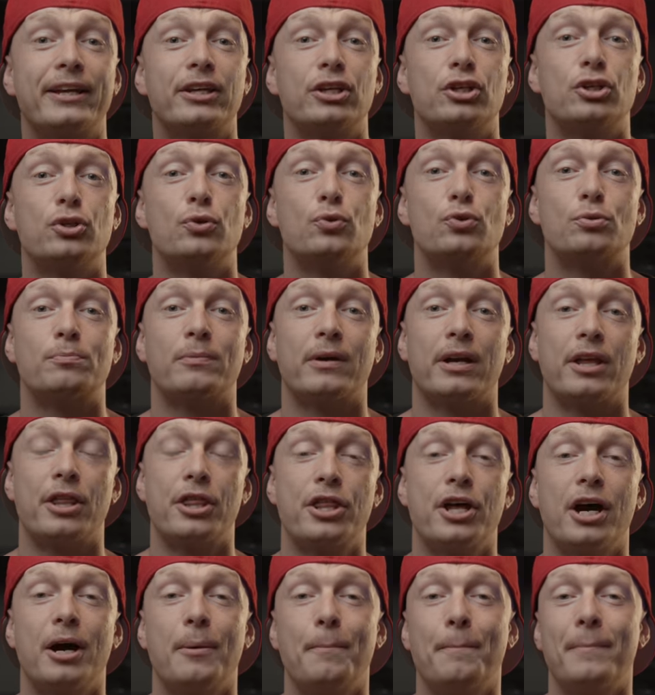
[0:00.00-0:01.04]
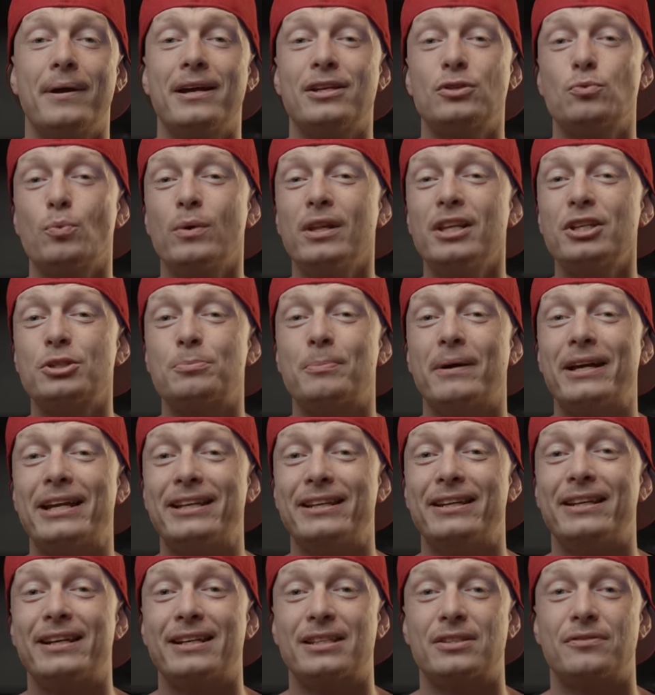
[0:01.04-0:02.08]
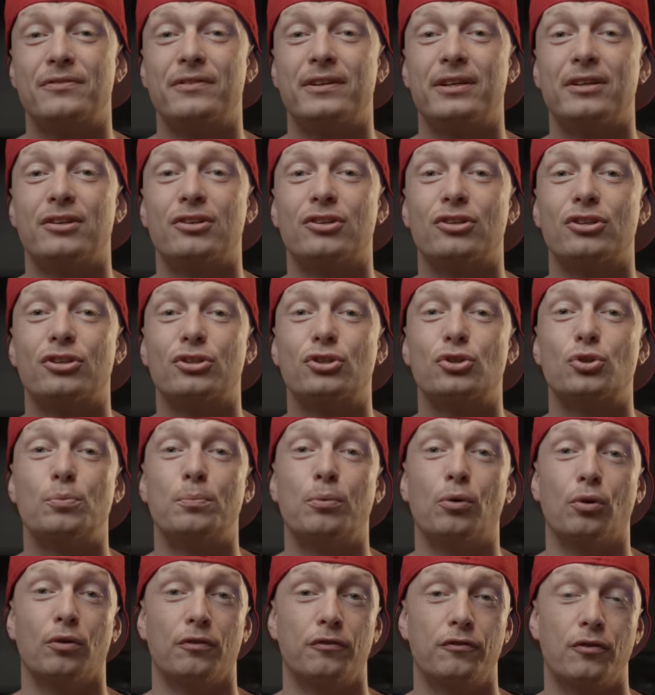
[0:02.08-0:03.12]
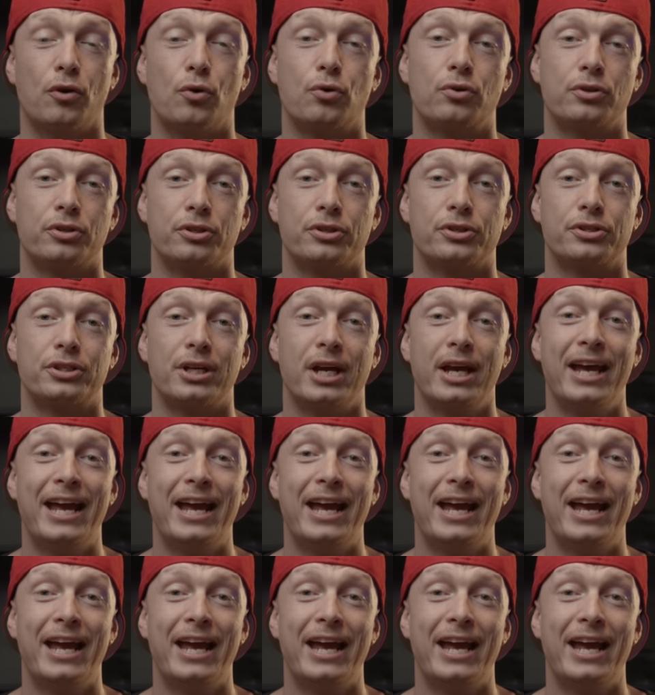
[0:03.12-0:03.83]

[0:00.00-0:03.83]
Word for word: can use my thumb as well as my index finger to pull focus.